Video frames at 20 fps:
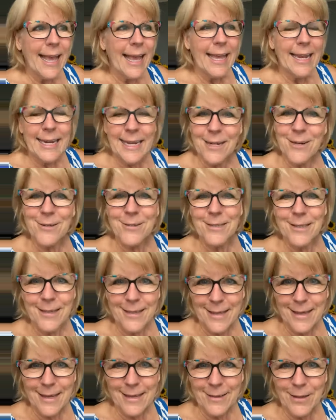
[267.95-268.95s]
and here's the
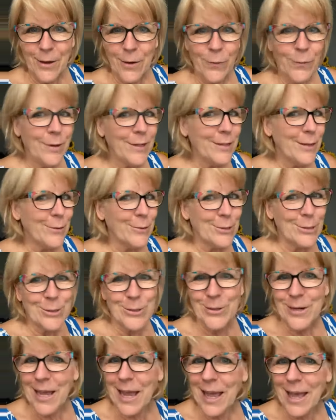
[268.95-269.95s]
thing though, we don't
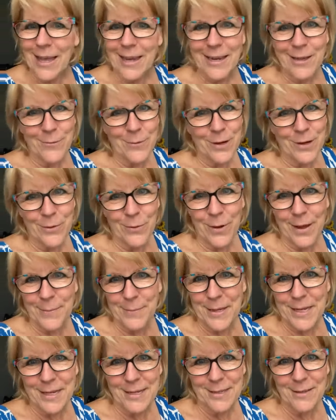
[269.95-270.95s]
turn anyone away
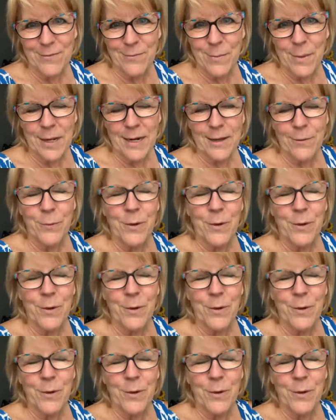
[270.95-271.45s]
because of money.